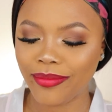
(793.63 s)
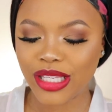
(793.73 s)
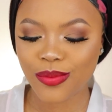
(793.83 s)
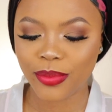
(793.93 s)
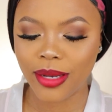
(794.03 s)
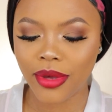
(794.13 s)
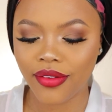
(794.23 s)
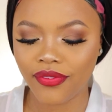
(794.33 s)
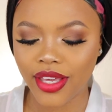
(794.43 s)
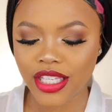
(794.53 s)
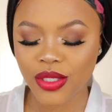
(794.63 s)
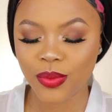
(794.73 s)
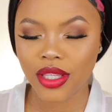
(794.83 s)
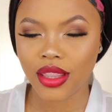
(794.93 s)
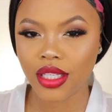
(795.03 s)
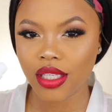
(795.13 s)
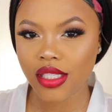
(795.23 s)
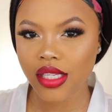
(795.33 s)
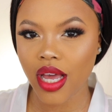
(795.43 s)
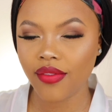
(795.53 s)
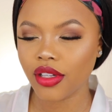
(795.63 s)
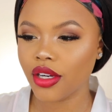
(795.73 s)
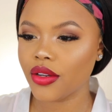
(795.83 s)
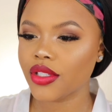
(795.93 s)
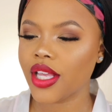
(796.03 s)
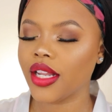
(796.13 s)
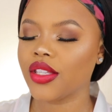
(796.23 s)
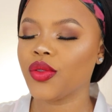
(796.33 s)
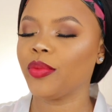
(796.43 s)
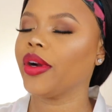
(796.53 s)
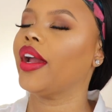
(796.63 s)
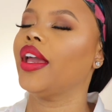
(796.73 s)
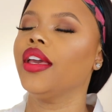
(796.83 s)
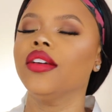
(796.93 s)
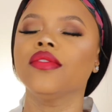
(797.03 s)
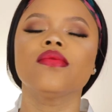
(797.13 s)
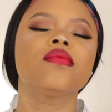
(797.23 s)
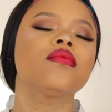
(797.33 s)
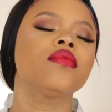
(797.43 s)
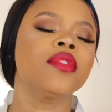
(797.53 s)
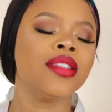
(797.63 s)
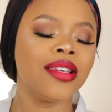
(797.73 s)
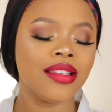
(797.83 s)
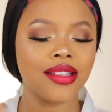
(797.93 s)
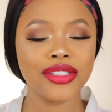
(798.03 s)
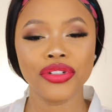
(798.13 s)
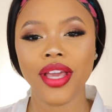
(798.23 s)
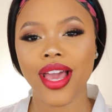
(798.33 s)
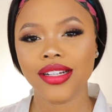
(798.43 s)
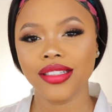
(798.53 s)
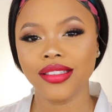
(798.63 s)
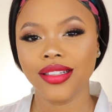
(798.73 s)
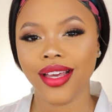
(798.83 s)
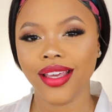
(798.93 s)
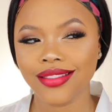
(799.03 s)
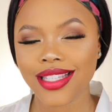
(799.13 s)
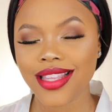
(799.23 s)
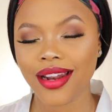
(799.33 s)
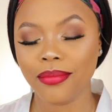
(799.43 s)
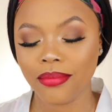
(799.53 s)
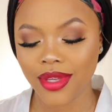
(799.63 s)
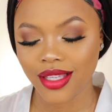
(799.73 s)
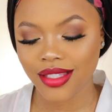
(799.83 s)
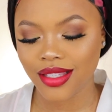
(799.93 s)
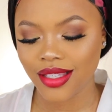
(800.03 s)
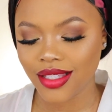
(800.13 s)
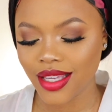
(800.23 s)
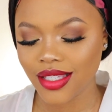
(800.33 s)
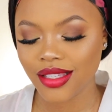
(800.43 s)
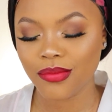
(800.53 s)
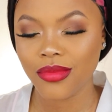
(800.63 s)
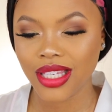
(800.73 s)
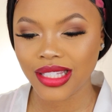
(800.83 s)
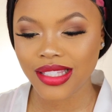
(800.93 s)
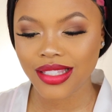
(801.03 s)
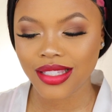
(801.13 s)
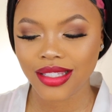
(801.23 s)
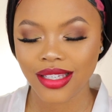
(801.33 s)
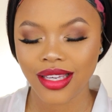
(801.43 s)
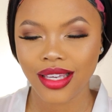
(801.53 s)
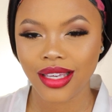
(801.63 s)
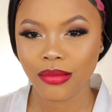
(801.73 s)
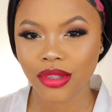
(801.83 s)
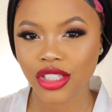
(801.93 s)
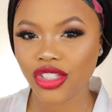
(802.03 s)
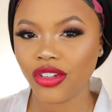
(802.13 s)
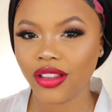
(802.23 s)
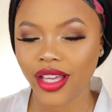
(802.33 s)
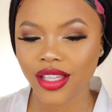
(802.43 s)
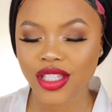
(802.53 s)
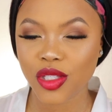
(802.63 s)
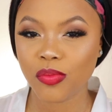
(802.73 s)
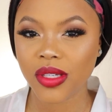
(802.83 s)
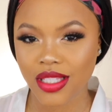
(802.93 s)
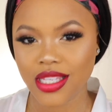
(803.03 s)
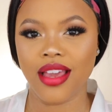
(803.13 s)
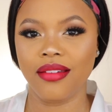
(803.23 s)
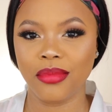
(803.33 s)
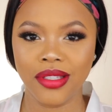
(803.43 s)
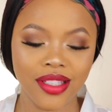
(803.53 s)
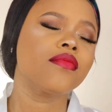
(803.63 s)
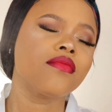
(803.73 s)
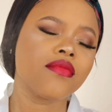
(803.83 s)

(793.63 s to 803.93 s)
me spray my face with this CoverGirl setting spray. This joint actually like, it's not a mist. It says it's a mist, but this joint like spits at me.